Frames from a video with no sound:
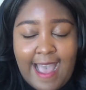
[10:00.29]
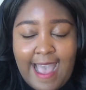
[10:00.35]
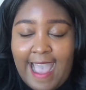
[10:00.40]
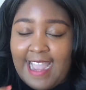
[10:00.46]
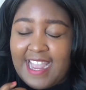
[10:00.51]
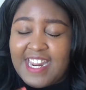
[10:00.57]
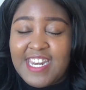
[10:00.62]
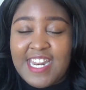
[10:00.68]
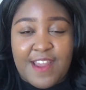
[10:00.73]

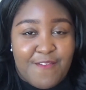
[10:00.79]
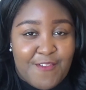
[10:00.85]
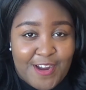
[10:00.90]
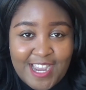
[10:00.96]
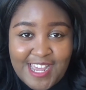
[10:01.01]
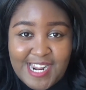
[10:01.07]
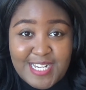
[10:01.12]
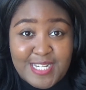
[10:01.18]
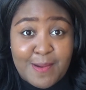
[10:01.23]
I can never
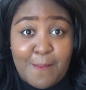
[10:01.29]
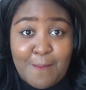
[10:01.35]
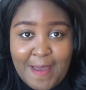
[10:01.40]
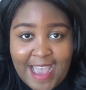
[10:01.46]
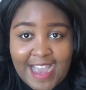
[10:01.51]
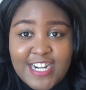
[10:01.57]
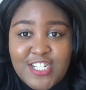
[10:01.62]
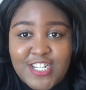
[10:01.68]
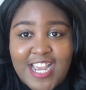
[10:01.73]
get it to
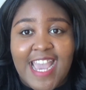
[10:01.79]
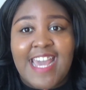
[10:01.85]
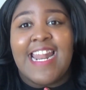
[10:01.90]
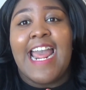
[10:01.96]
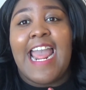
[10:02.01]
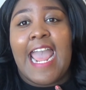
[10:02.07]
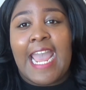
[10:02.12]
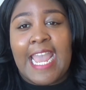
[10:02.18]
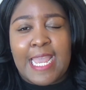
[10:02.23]
match, and
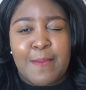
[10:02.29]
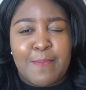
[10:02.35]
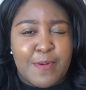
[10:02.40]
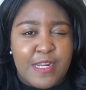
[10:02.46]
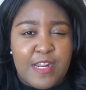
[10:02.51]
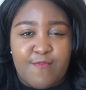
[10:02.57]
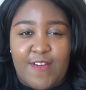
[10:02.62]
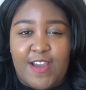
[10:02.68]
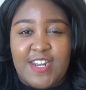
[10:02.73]
I hate
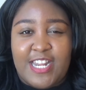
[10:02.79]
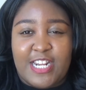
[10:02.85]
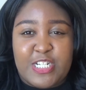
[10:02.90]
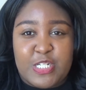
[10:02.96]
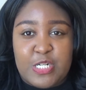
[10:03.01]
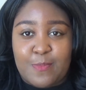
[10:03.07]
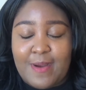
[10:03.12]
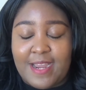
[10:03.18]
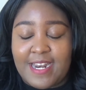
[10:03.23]
putting foundation on